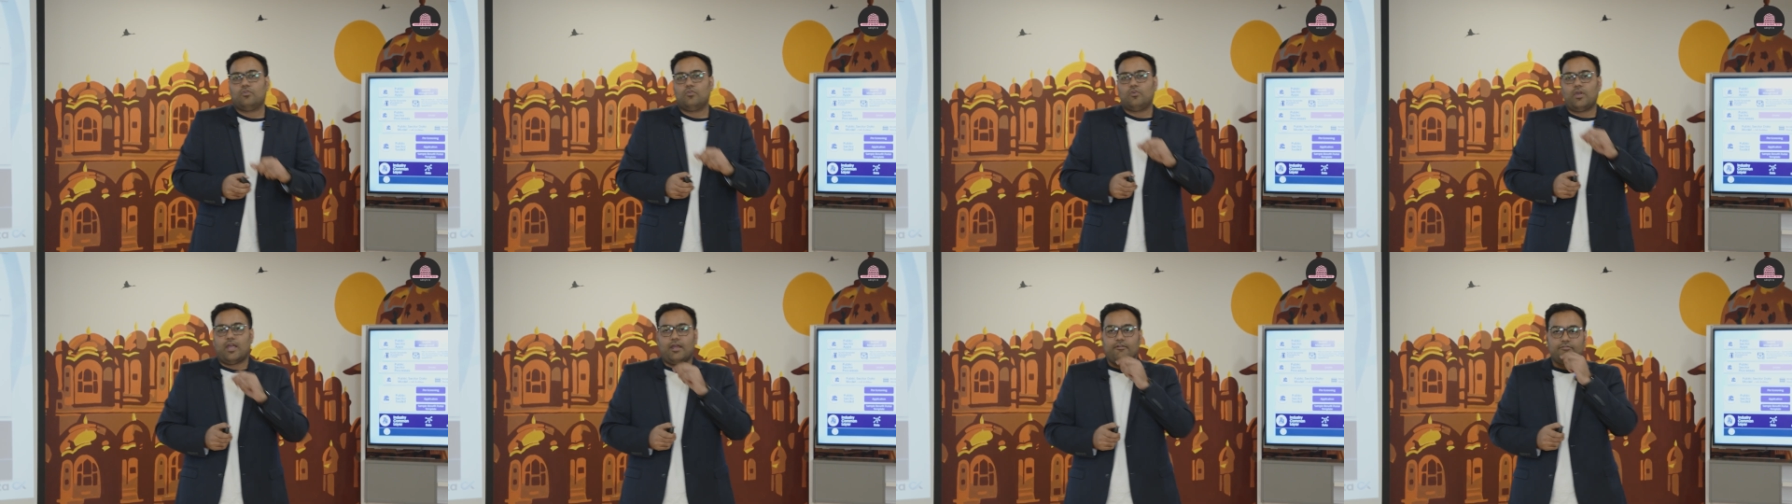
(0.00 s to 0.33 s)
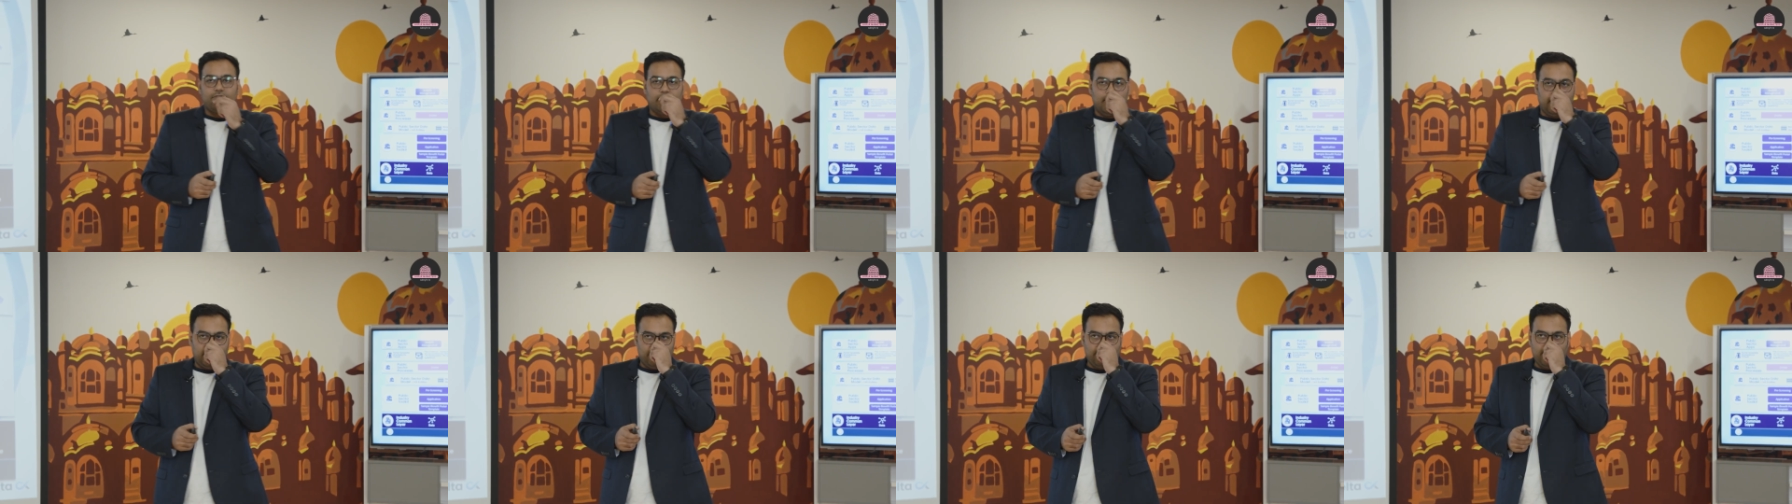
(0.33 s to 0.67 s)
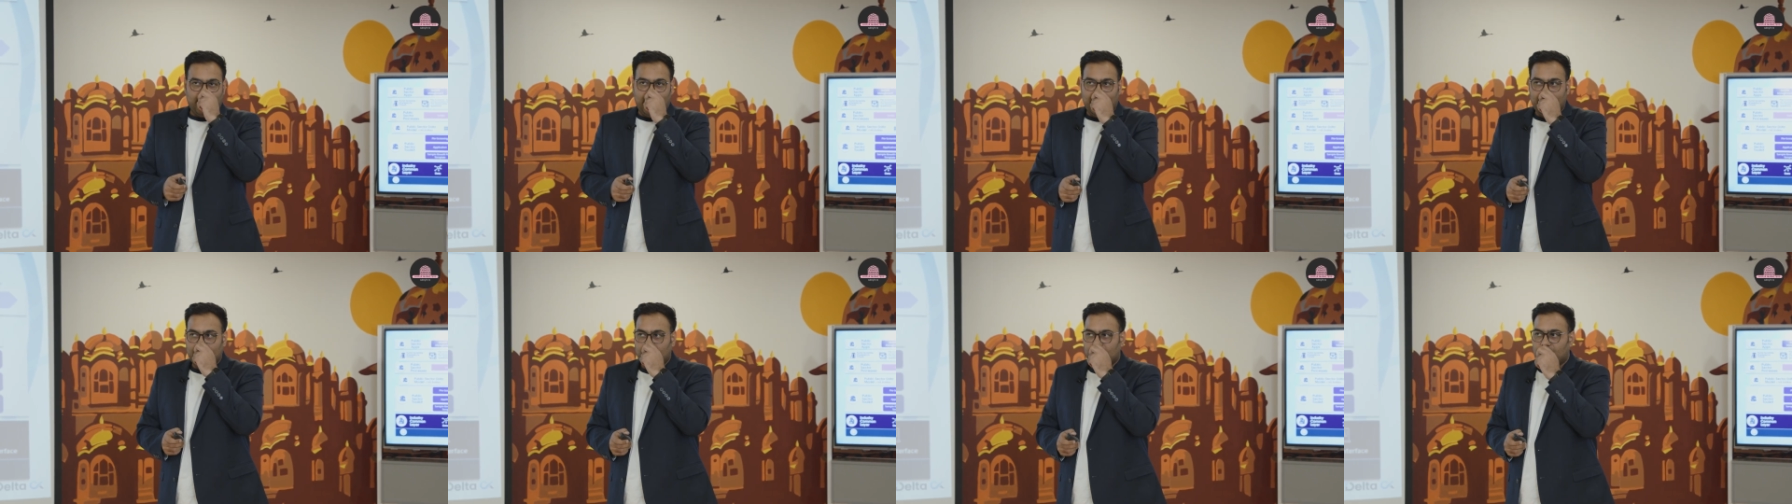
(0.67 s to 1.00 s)
you have set
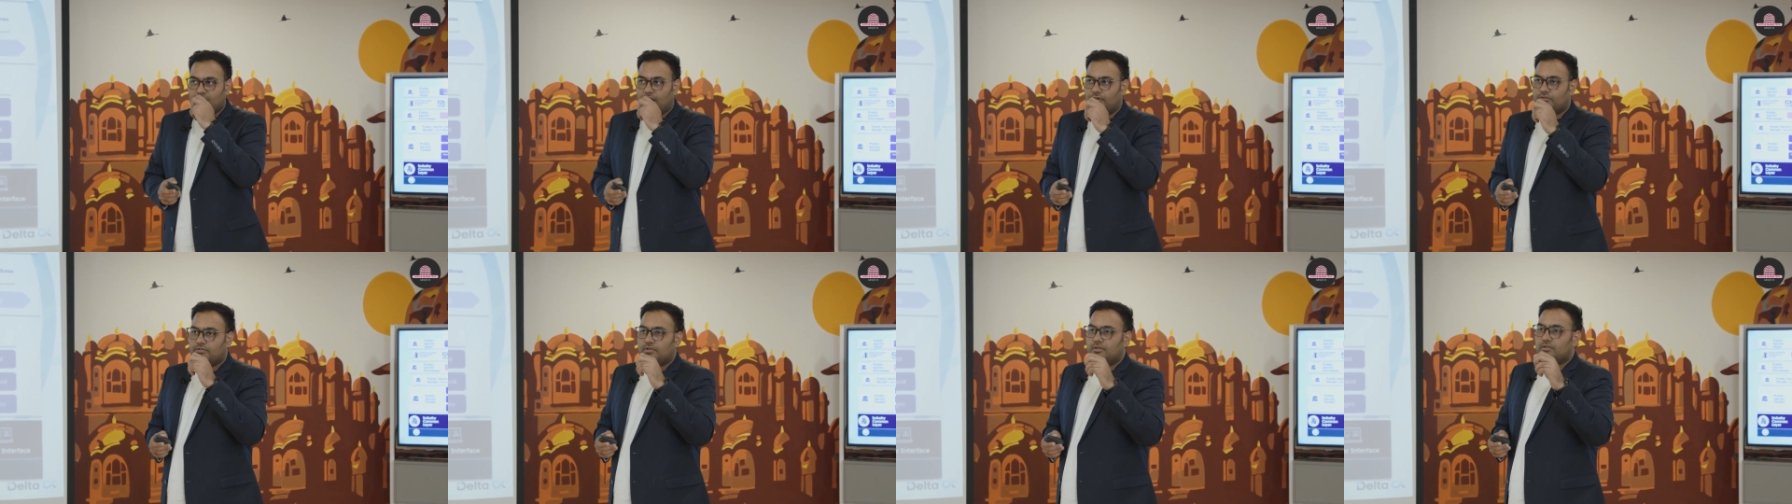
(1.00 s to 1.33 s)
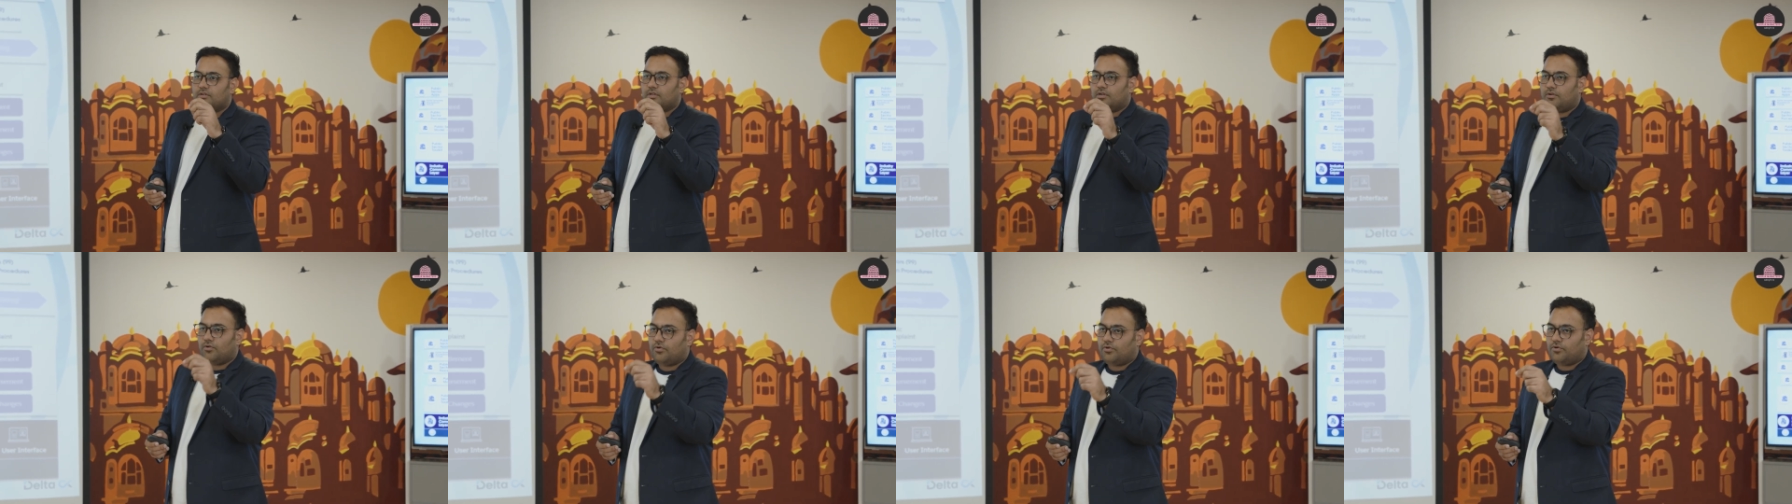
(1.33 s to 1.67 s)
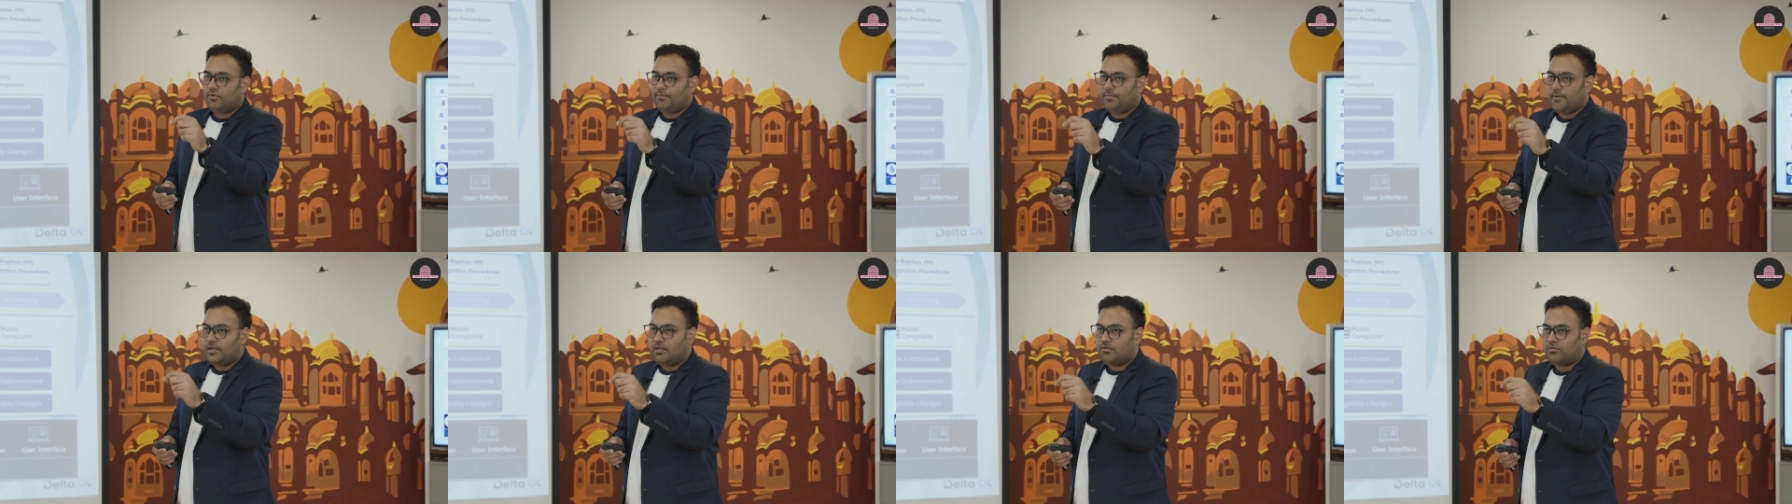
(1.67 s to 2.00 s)
aside 1,000 crore
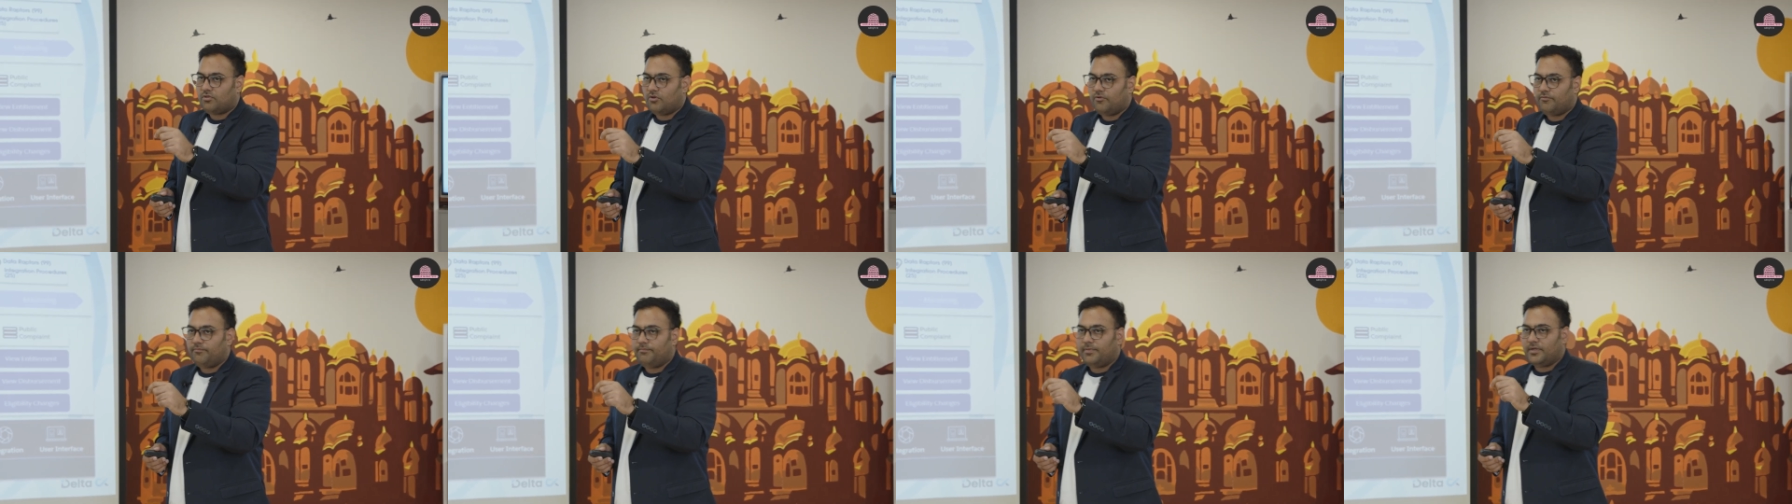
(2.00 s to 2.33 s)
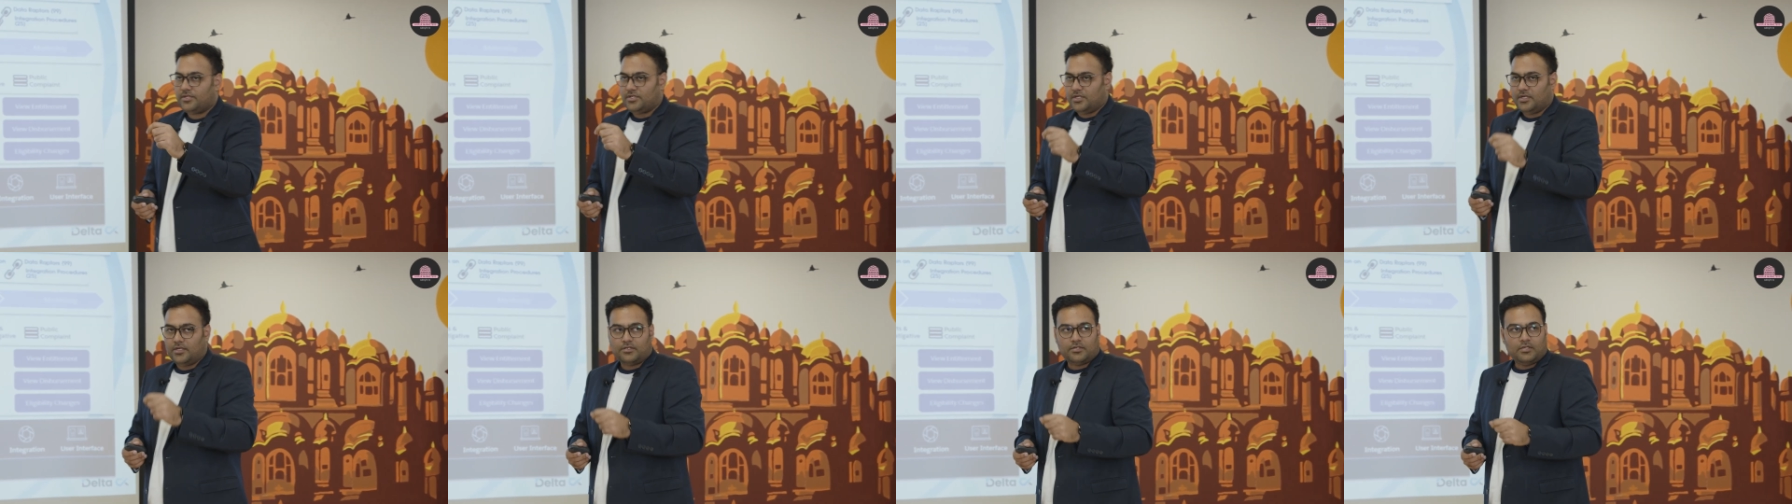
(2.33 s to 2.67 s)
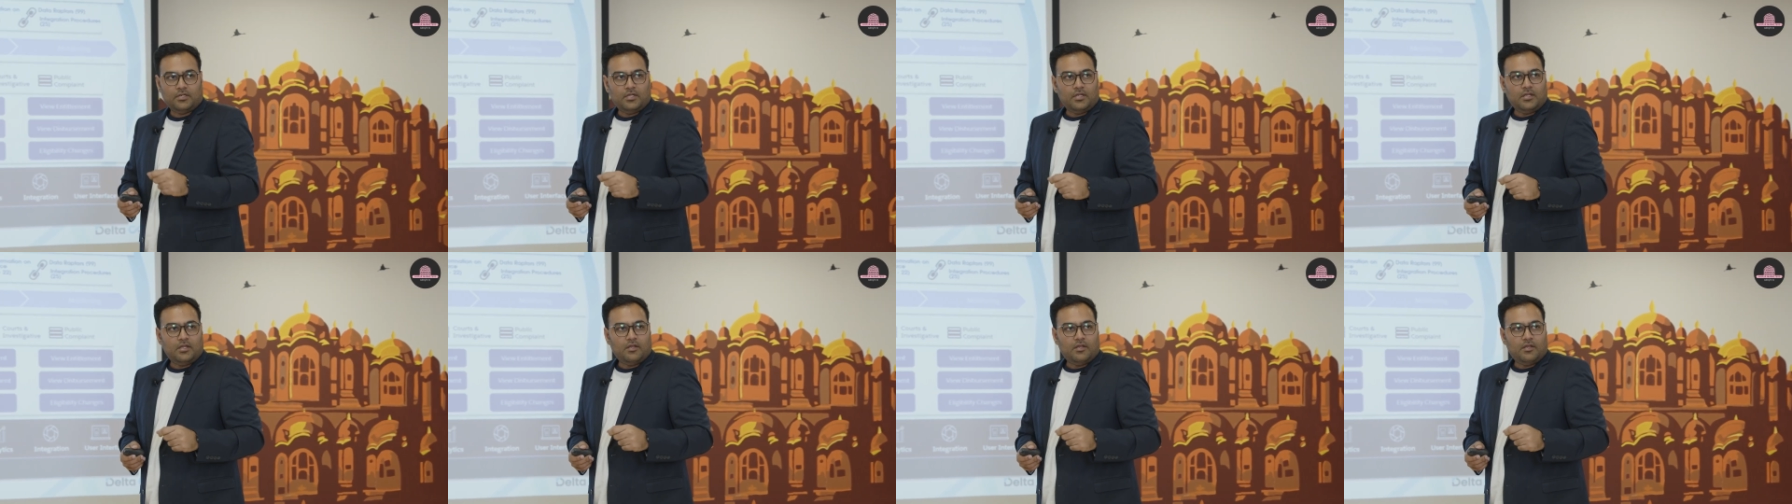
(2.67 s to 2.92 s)
rupees of budget